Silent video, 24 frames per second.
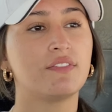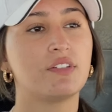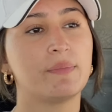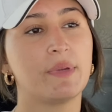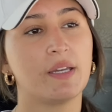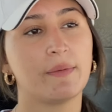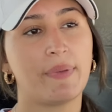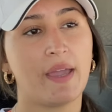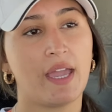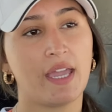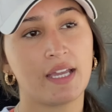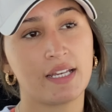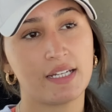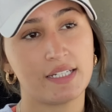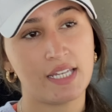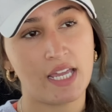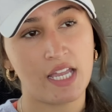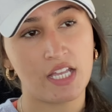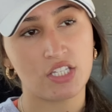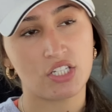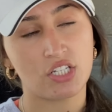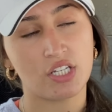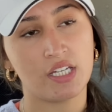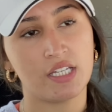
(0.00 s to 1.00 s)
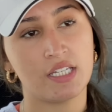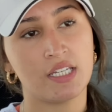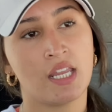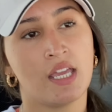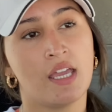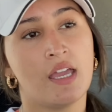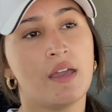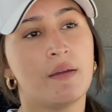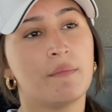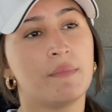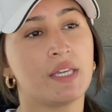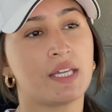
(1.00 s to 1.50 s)
to be paying attention
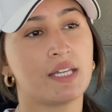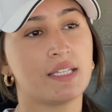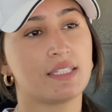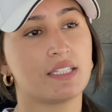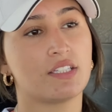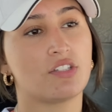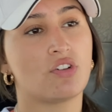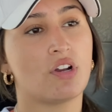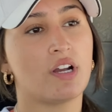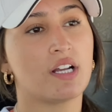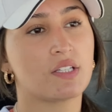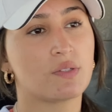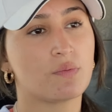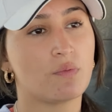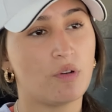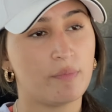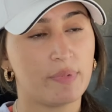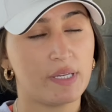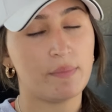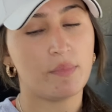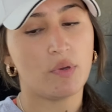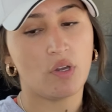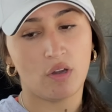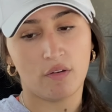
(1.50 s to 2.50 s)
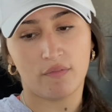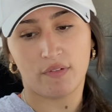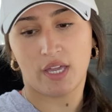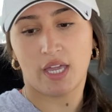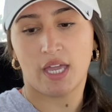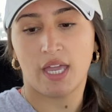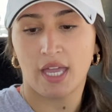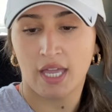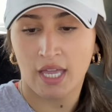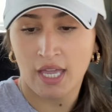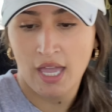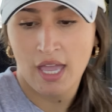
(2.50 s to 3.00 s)
because the trucks will be
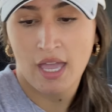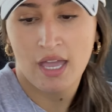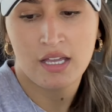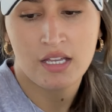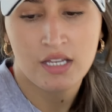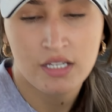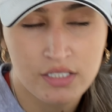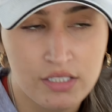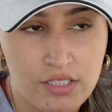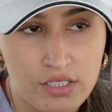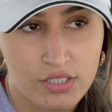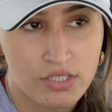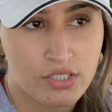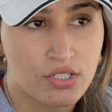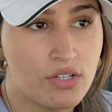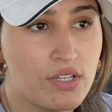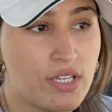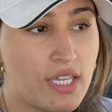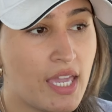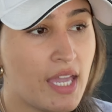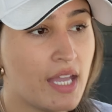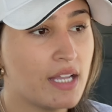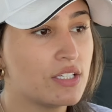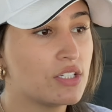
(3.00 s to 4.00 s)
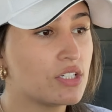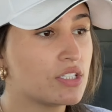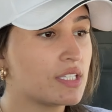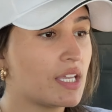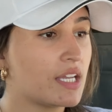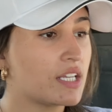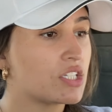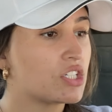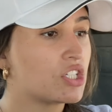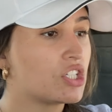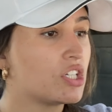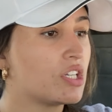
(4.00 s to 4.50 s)
moving. So you can't just
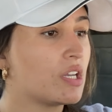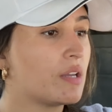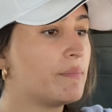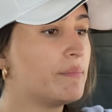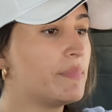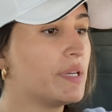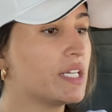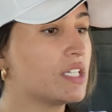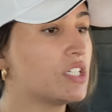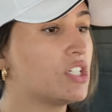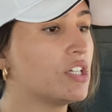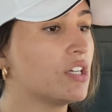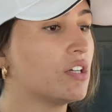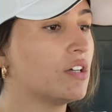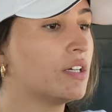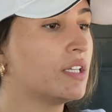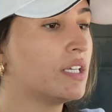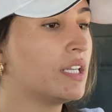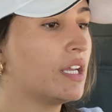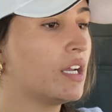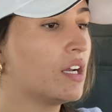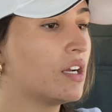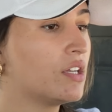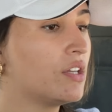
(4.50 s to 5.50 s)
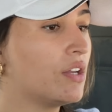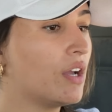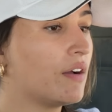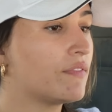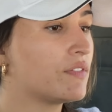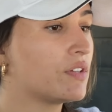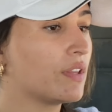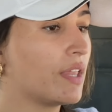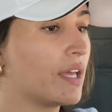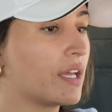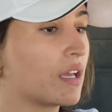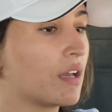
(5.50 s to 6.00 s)
like ch big chill in here. You have
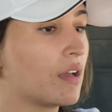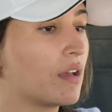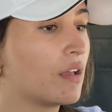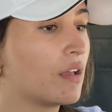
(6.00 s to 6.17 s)
to like